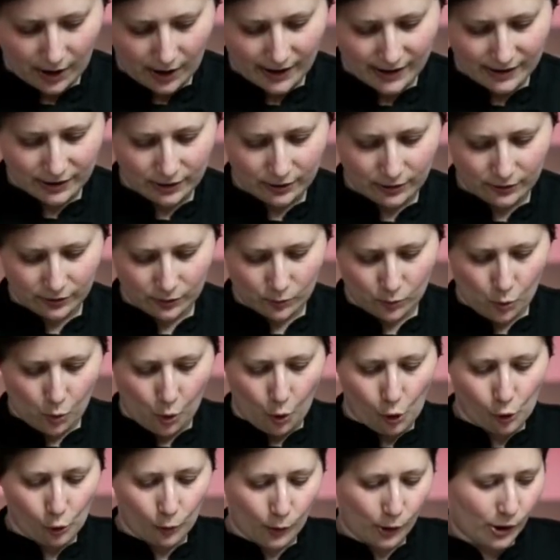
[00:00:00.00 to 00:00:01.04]
Hi, Susan
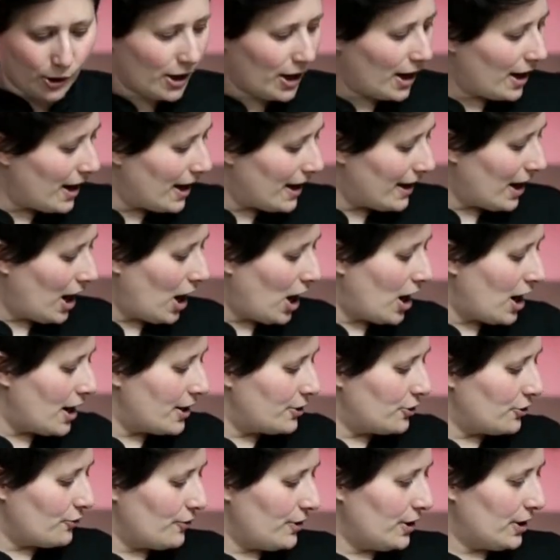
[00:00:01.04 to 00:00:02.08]
Warwood. And hi,
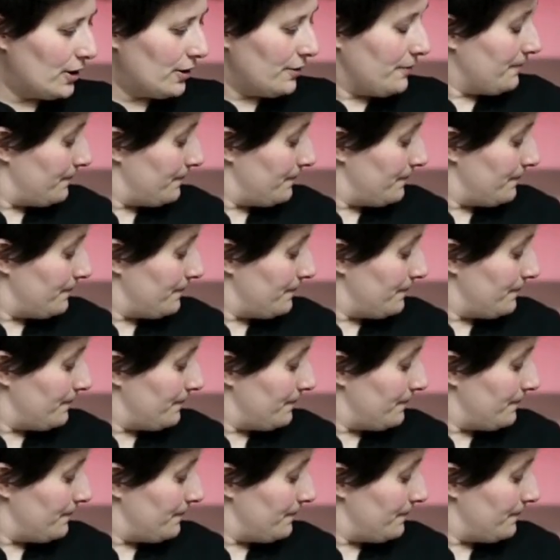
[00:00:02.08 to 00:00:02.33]
Nareed.